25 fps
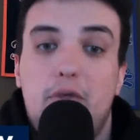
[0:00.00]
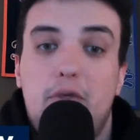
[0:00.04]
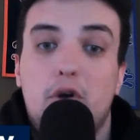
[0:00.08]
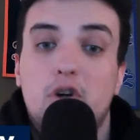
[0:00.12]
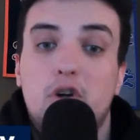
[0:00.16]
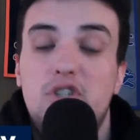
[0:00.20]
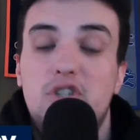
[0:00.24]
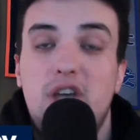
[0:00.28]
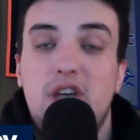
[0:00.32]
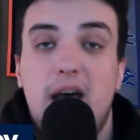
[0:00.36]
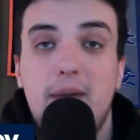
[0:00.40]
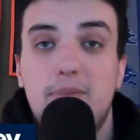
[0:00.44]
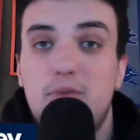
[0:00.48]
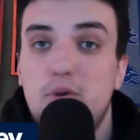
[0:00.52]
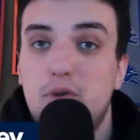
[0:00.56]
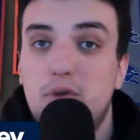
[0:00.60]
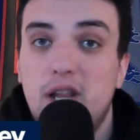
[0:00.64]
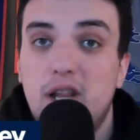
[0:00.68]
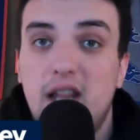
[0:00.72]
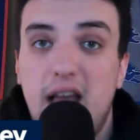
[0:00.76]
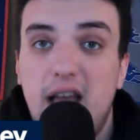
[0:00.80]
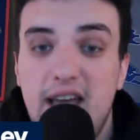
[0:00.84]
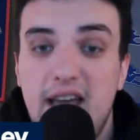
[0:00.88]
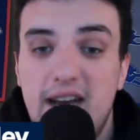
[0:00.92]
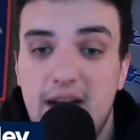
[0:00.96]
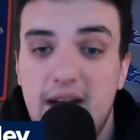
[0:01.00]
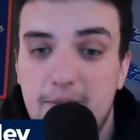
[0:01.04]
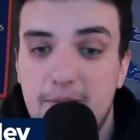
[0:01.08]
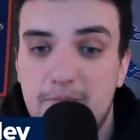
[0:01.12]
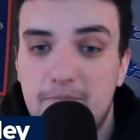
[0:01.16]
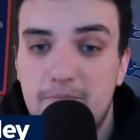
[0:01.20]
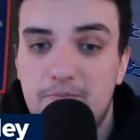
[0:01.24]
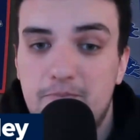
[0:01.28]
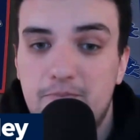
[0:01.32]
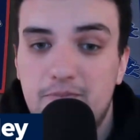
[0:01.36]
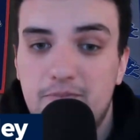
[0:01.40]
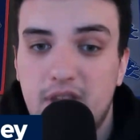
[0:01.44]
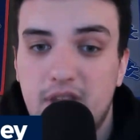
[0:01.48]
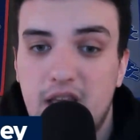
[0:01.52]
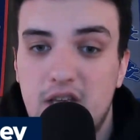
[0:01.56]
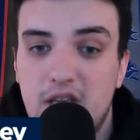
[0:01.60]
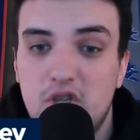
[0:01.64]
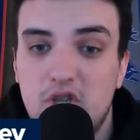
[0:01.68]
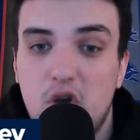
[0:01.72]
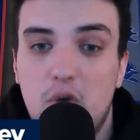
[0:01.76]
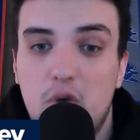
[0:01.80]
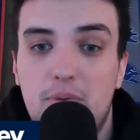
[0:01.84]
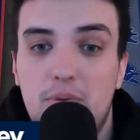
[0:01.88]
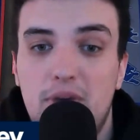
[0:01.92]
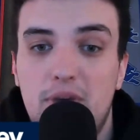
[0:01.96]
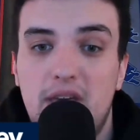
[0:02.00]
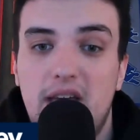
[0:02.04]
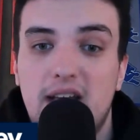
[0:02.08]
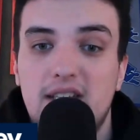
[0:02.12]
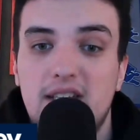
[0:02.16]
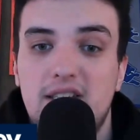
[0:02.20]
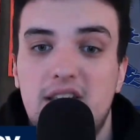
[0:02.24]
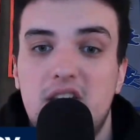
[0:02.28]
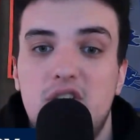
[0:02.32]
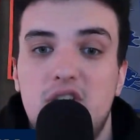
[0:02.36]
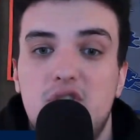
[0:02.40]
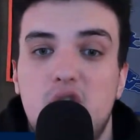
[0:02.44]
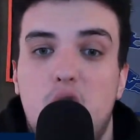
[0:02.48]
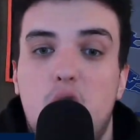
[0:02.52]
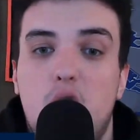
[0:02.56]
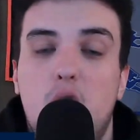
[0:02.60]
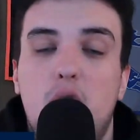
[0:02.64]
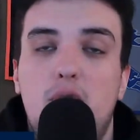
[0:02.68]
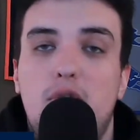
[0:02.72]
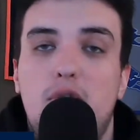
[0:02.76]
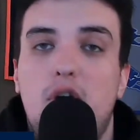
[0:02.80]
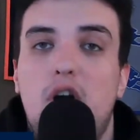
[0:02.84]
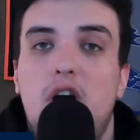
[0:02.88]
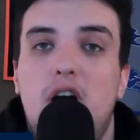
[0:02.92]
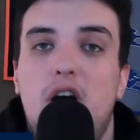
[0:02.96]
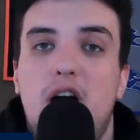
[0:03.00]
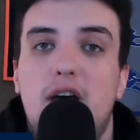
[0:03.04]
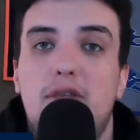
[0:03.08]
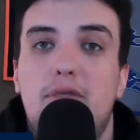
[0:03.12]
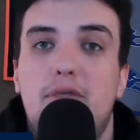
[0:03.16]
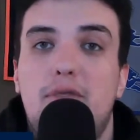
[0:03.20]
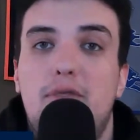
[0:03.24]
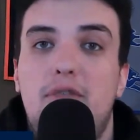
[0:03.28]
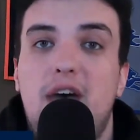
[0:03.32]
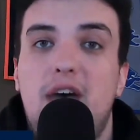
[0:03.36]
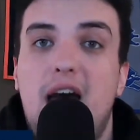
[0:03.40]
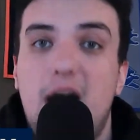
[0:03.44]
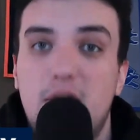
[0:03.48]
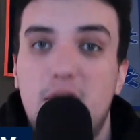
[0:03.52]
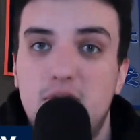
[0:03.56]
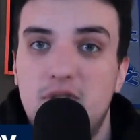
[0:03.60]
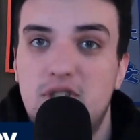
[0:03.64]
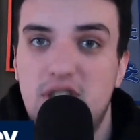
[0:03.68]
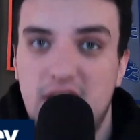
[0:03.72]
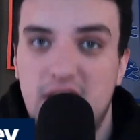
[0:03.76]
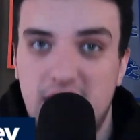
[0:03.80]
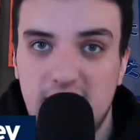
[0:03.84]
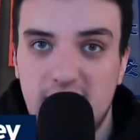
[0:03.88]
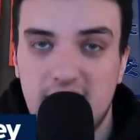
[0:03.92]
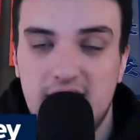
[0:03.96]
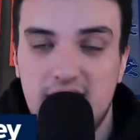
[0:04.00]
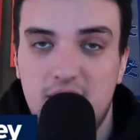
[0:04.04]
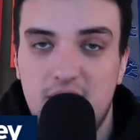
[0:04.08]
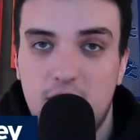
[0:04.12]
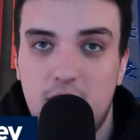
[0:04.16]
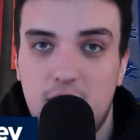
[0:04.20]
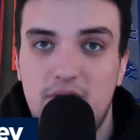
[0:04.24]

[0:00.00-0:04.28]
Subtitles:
Third time through the lineup, his OPS is over 1,000